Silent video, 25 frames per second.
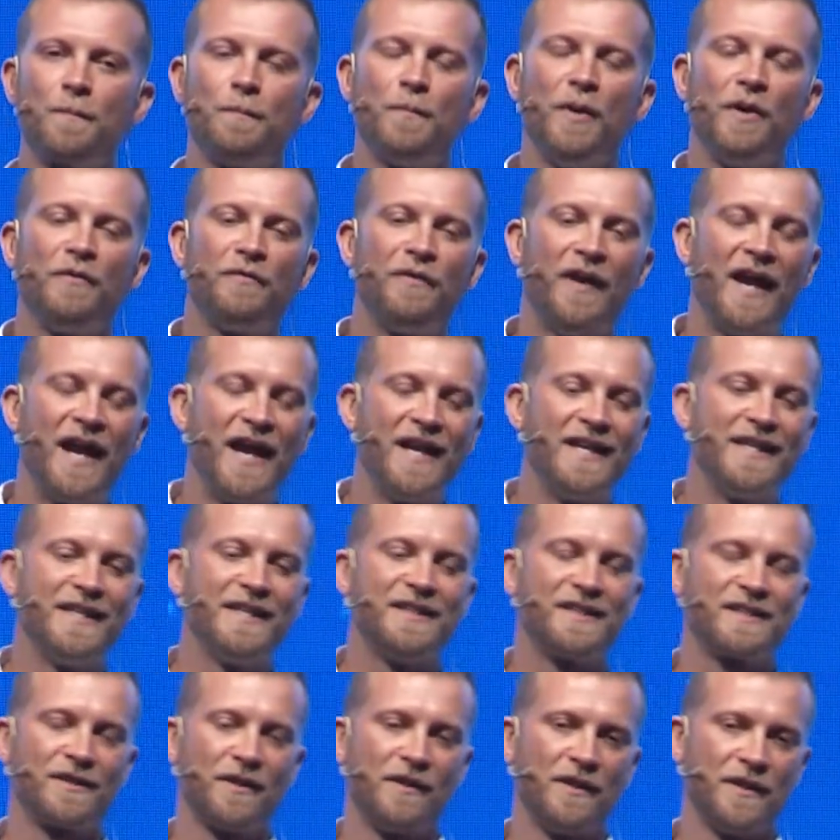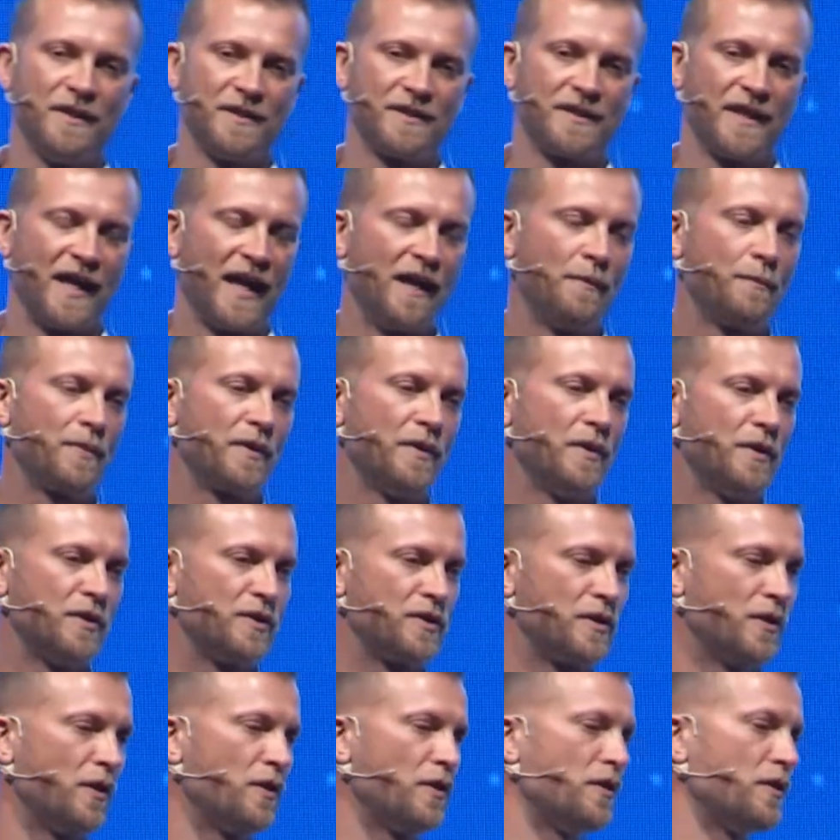but for any sized app,
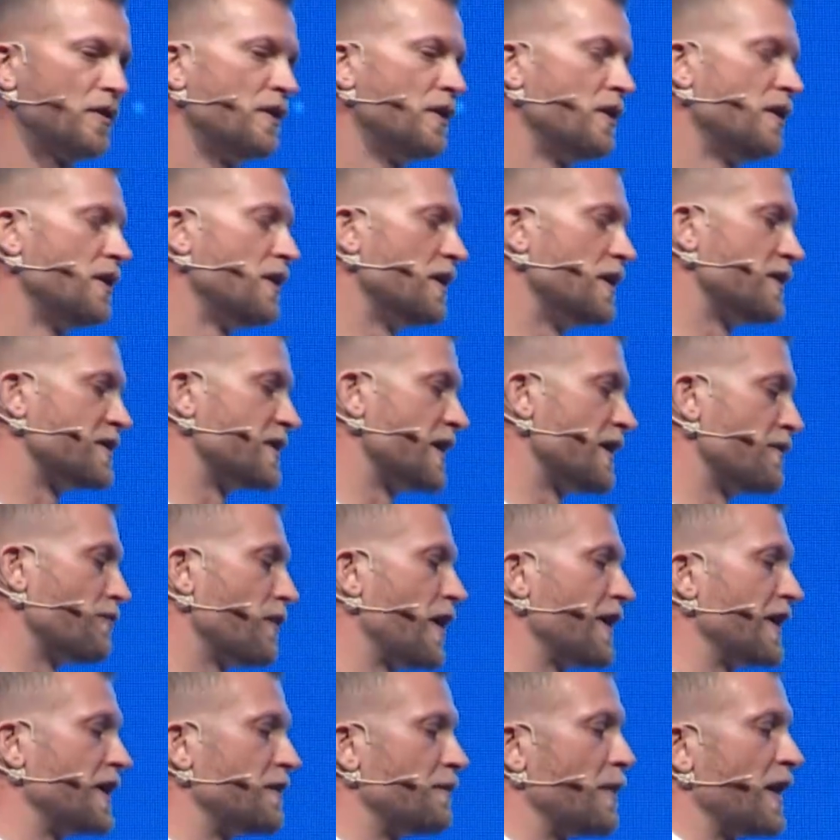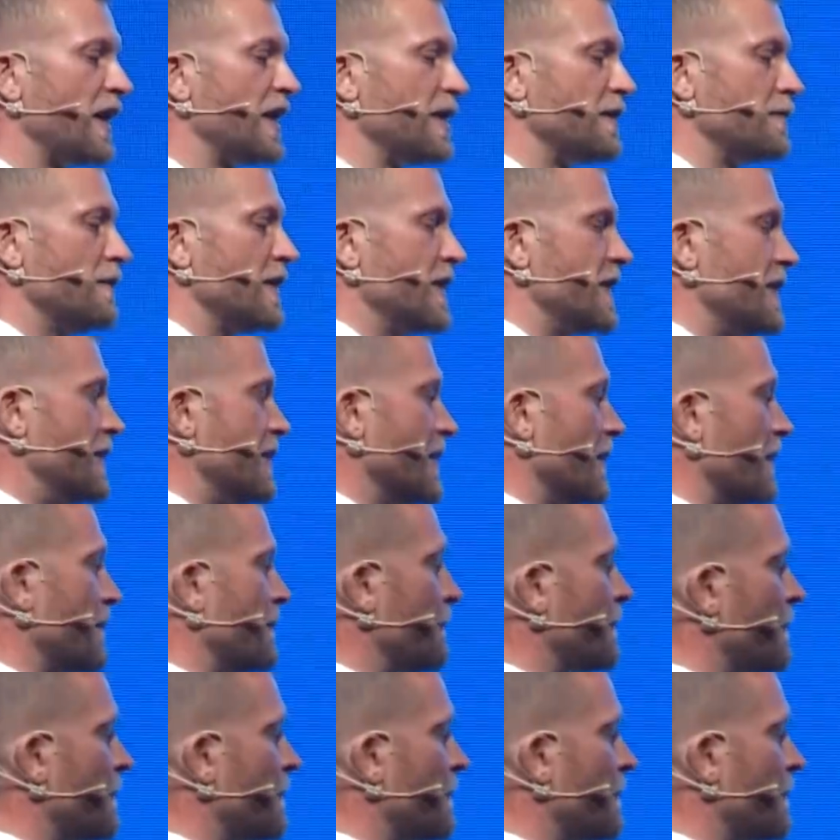as long as they're running paid media.